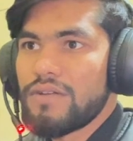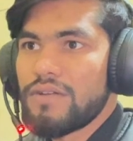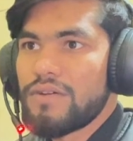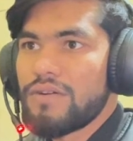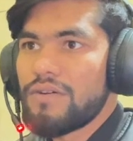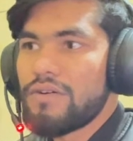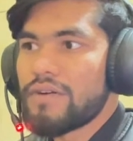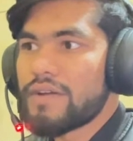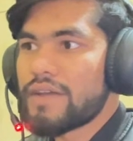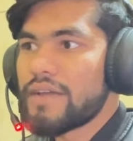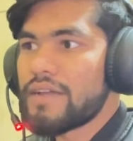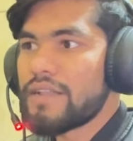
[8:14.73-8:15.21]

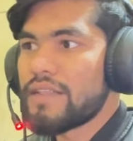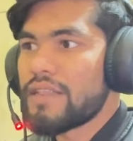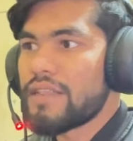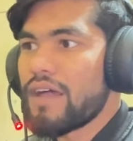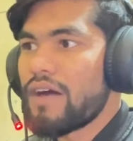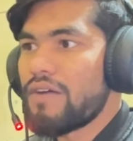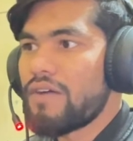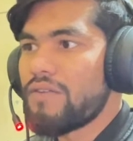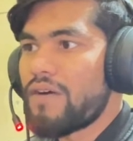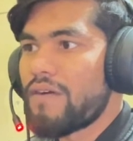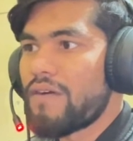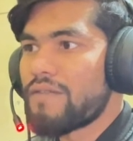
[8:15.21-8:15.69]
Okay,
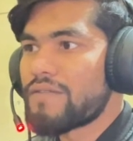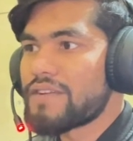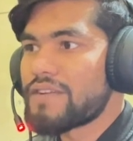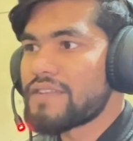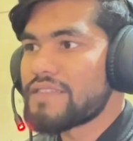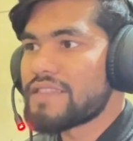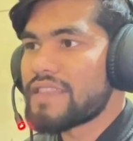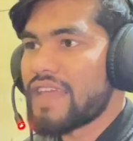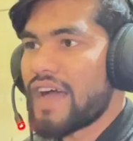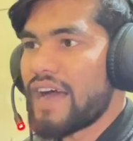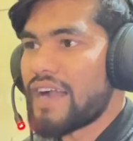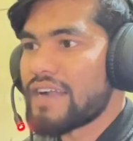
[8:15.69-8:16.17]
now after
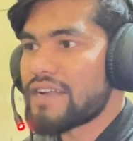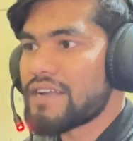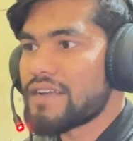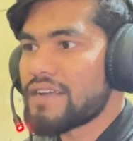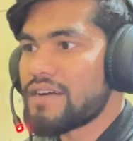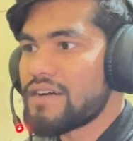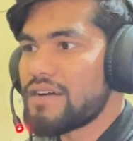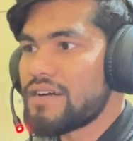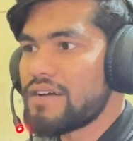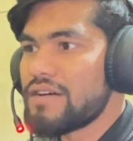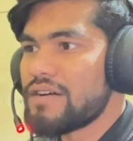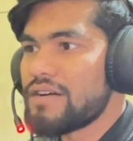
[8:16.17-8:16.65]
that,
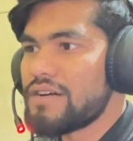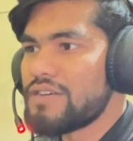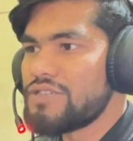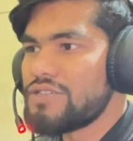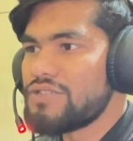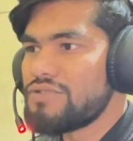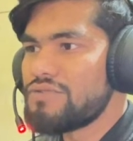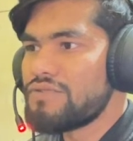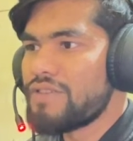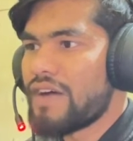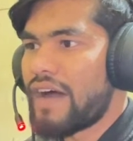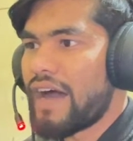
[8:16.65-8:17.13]

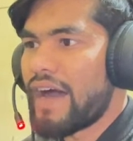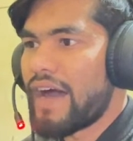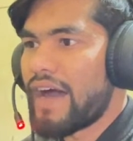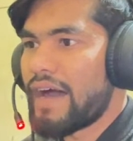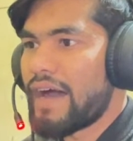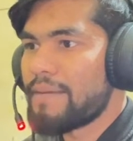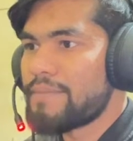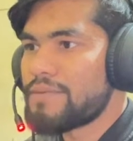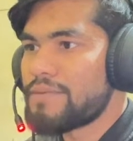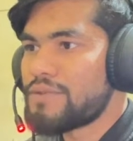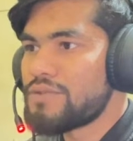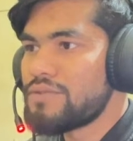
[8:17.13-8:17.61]
you
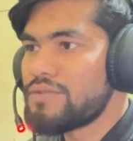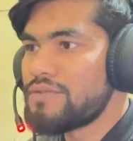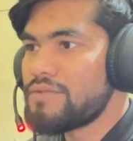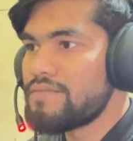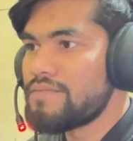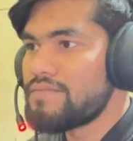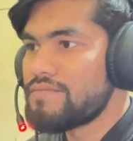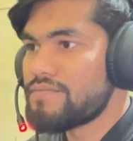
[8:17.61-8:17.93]
have to